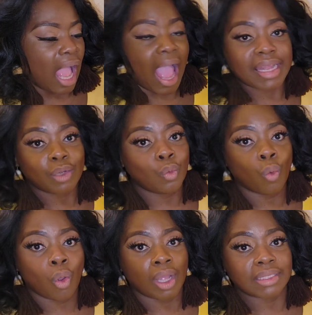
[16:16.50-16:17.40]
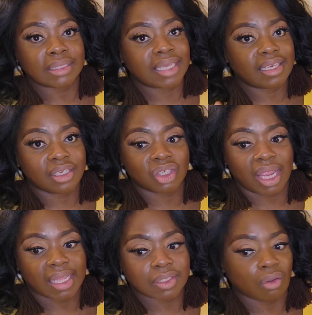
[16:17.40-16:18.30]
I didn't want to take the
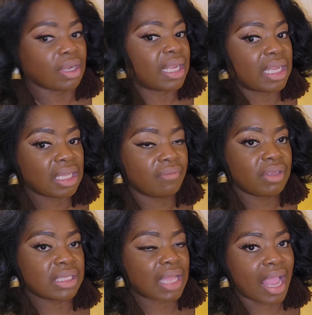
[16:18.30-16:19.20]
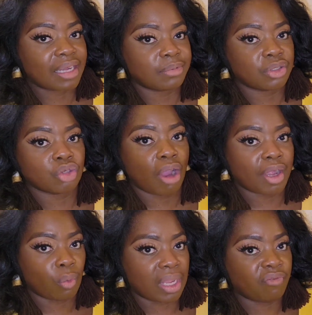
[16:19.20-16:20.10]
chance on any of these items to try
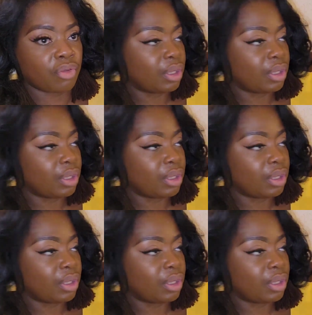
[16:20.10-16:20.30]
to wait for